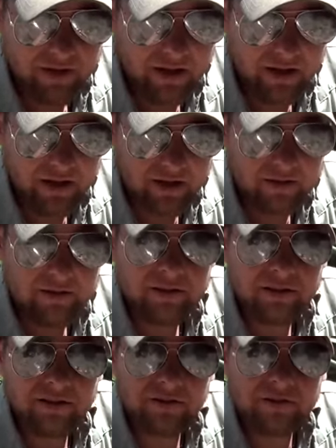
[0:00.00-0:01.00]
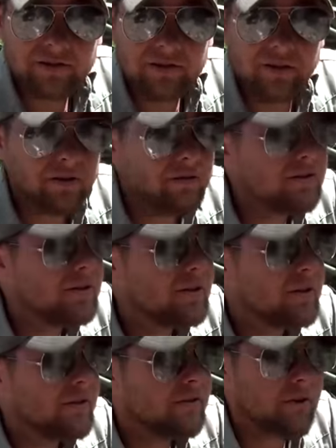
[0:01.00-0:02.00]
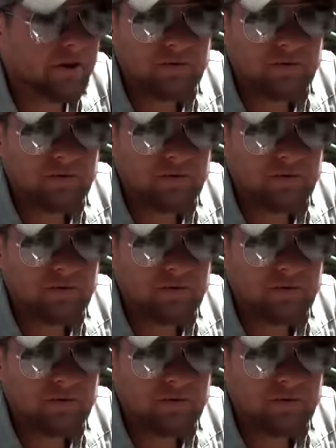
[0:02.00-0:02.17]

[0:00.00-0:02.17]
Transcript: and in doing so, they'll